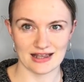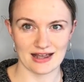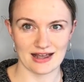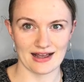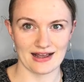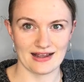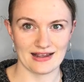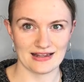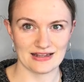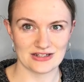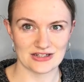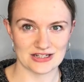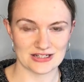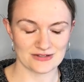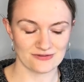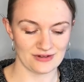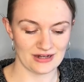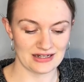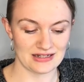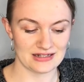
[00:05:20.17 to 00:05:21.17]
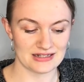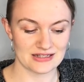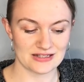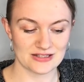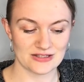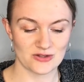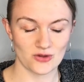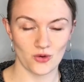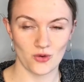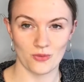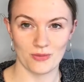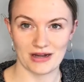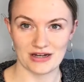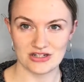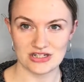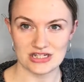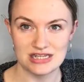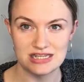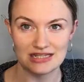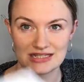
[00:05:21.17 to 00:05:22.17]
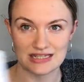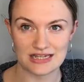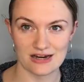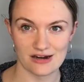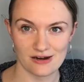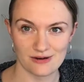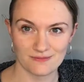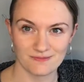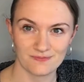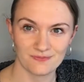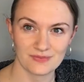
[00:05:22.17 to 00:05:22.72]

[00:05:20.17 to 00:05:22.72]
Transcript: I just find it so much easier